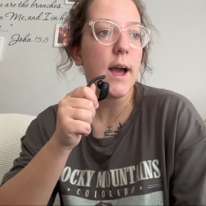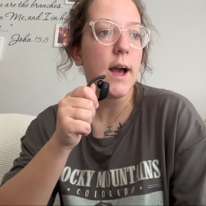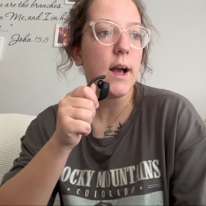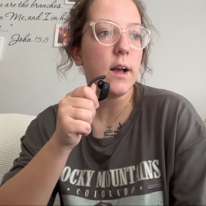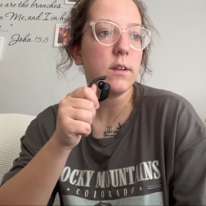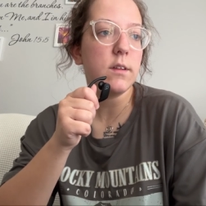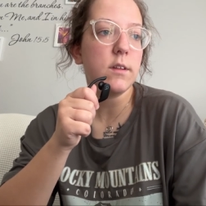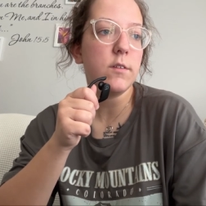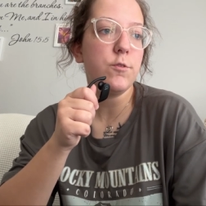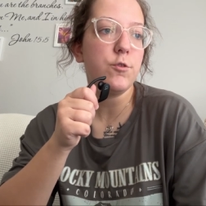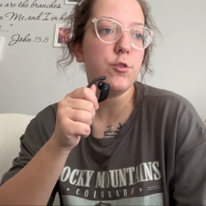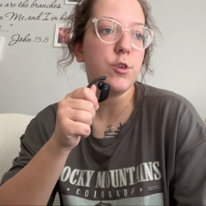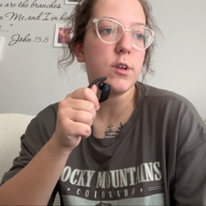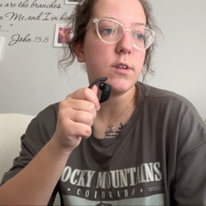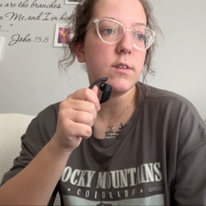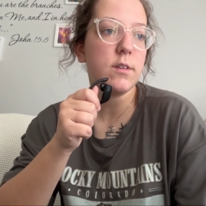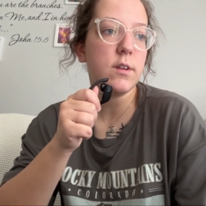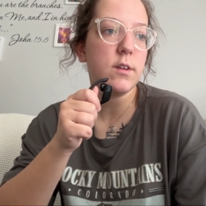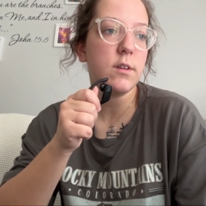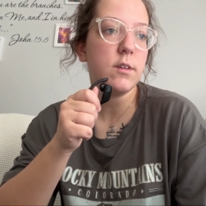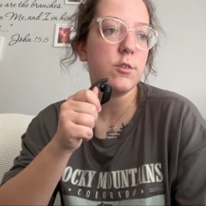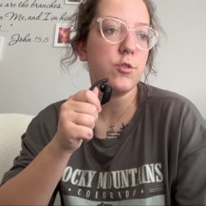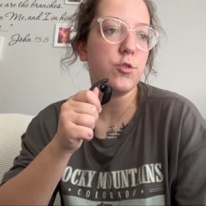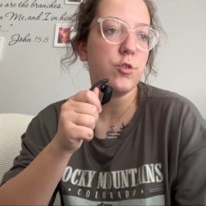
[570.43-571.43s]
Acts of
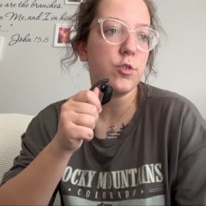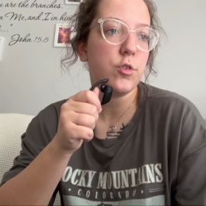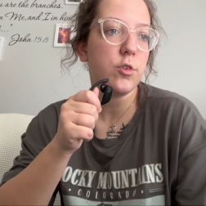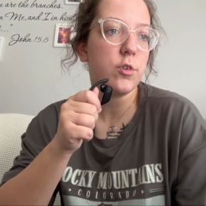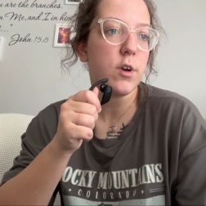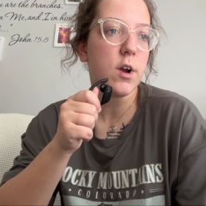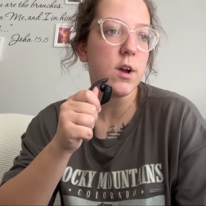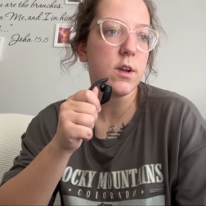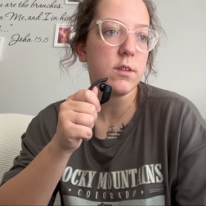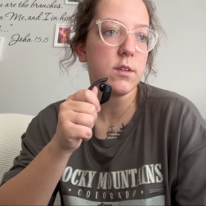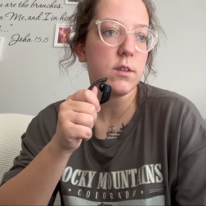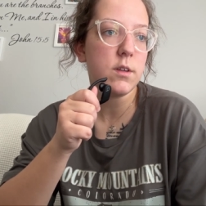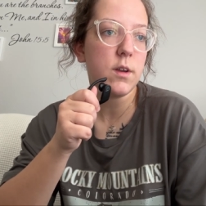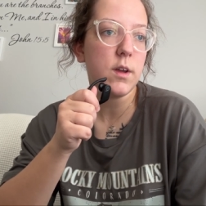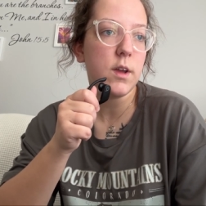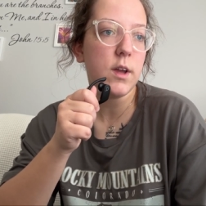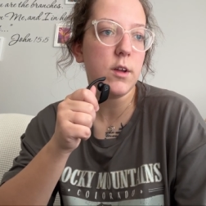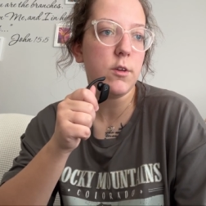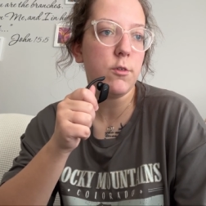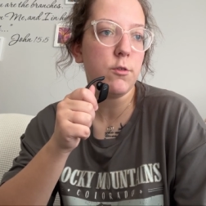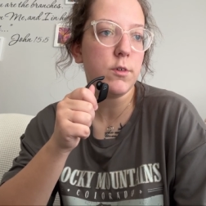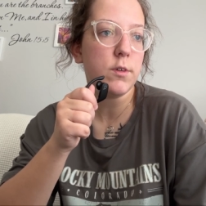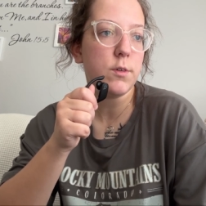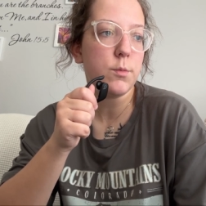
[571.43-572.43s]
justice, generosity,
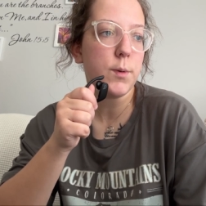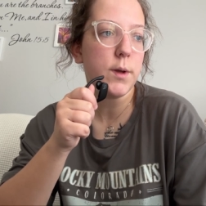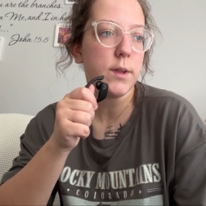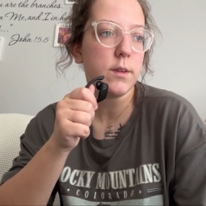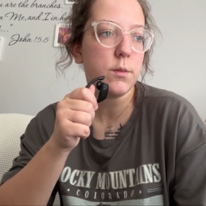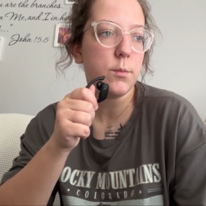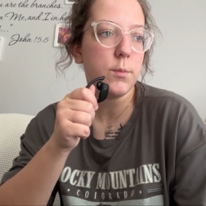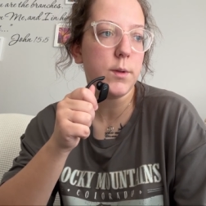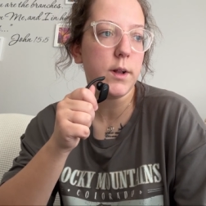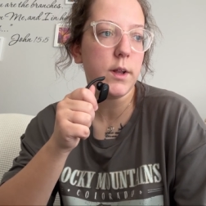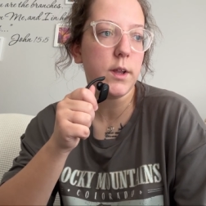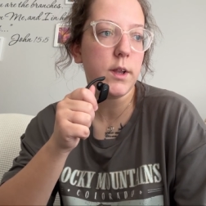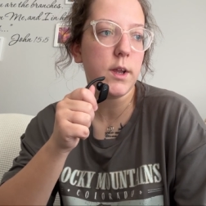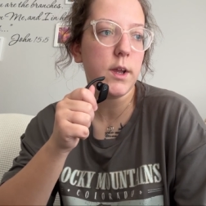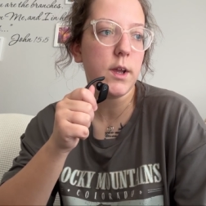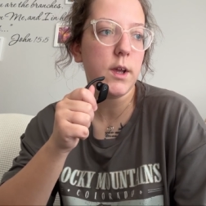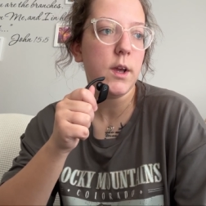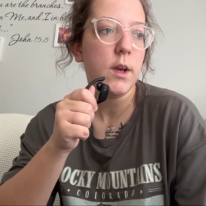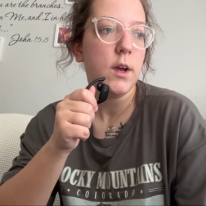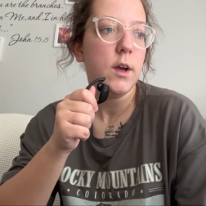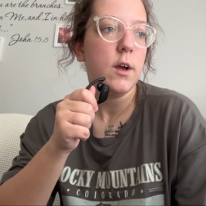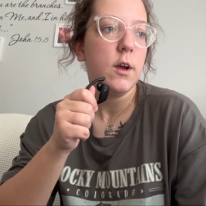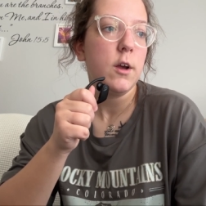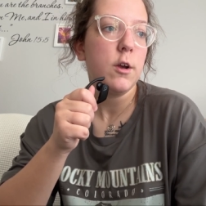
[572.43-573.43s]
and
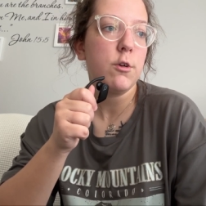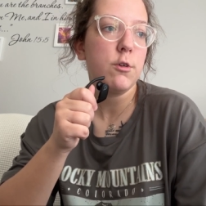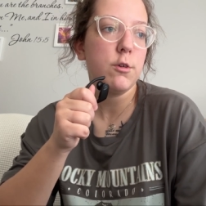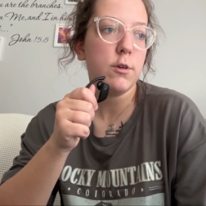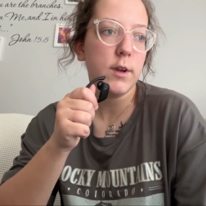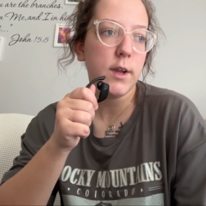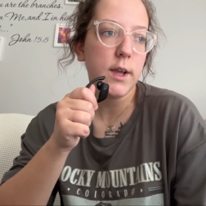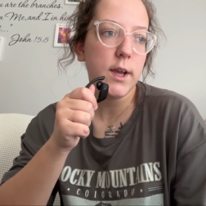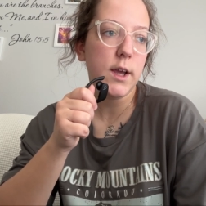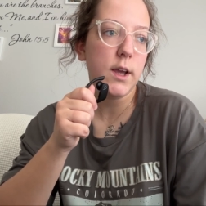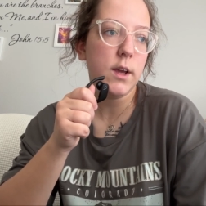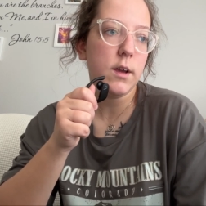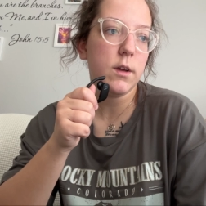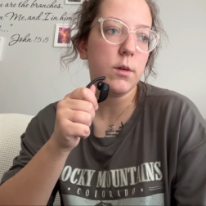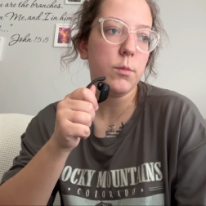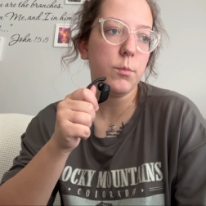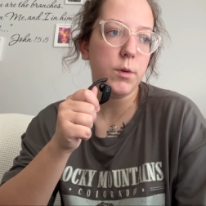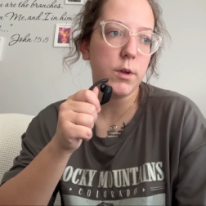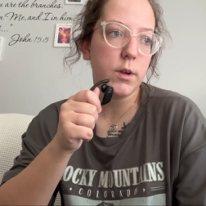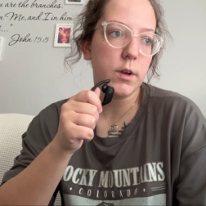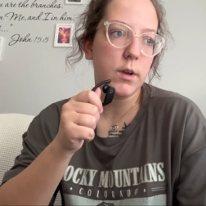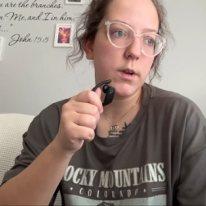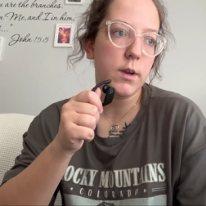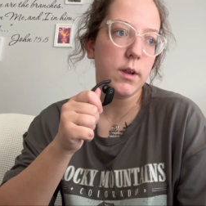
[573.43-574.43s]
responsibility create
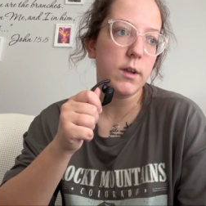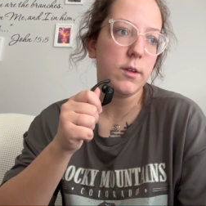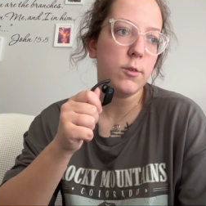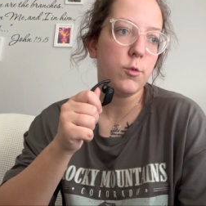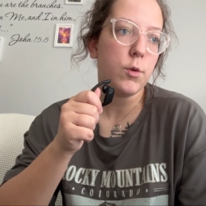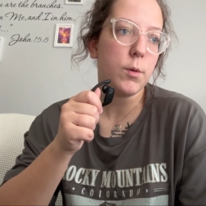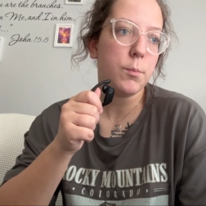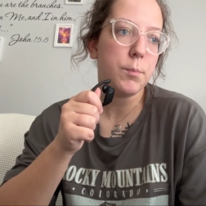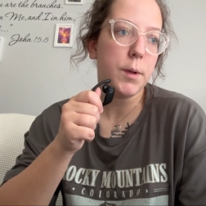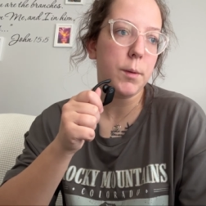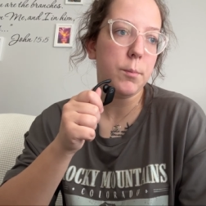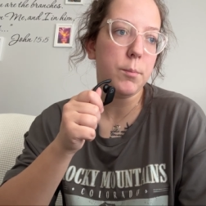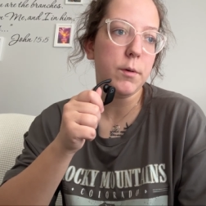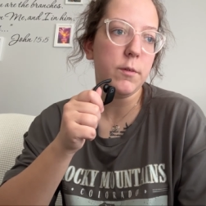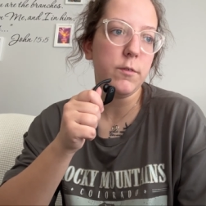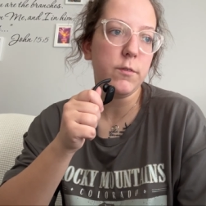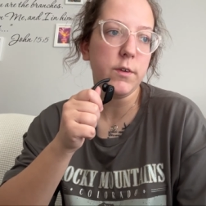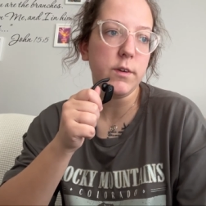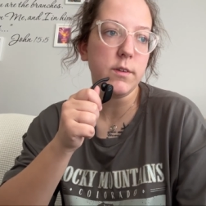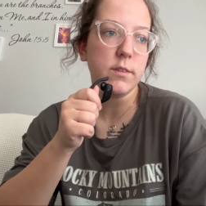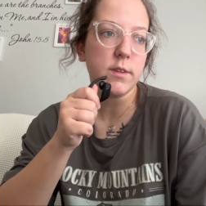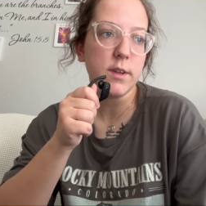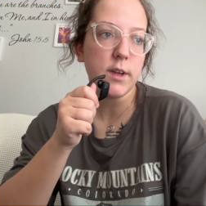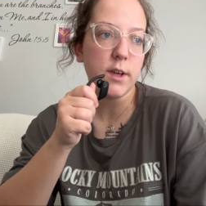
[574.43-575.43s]
communities where people
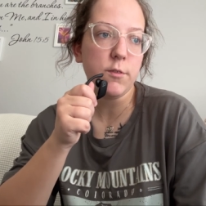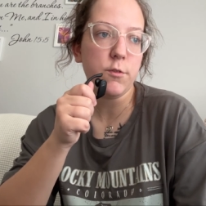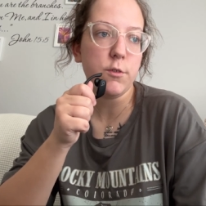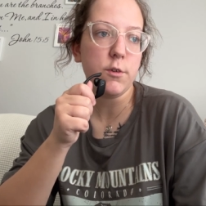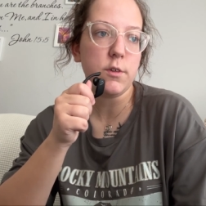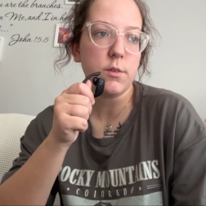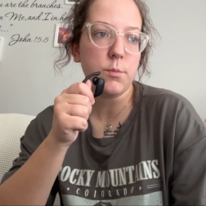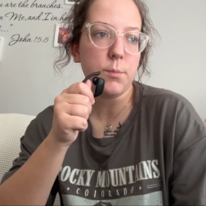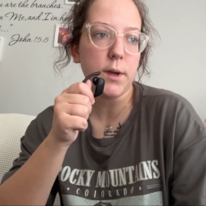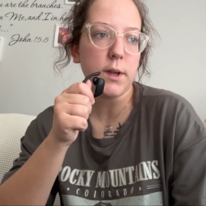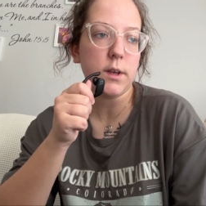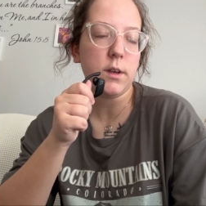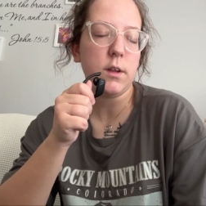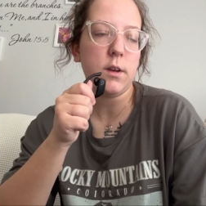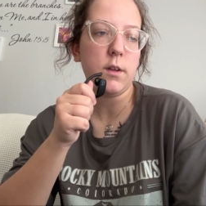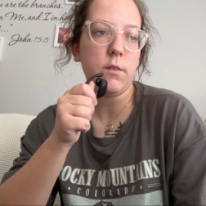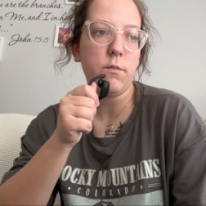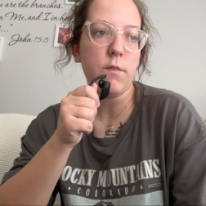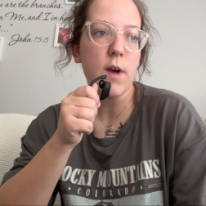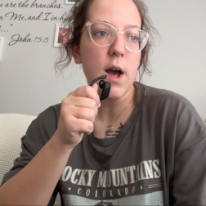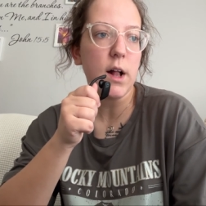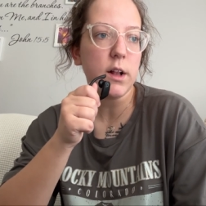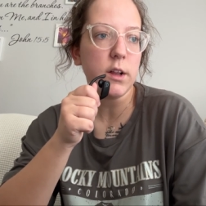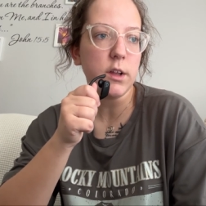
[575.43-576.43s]
feel safe, respected, and
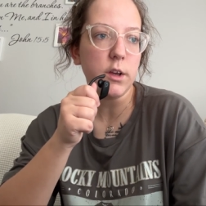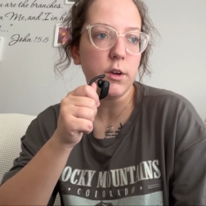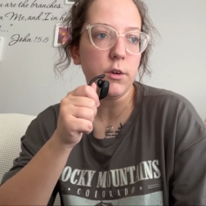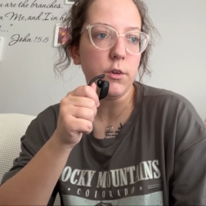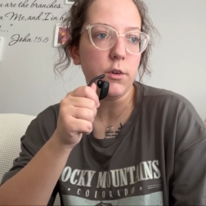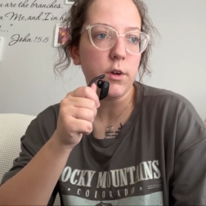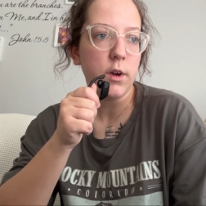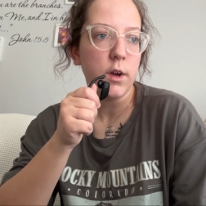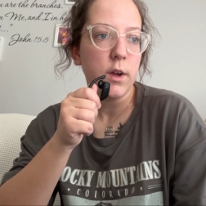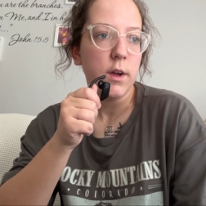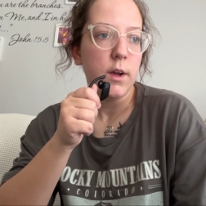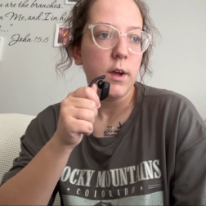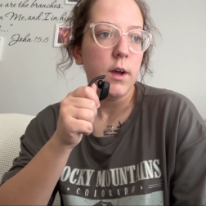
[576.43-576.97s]
valued.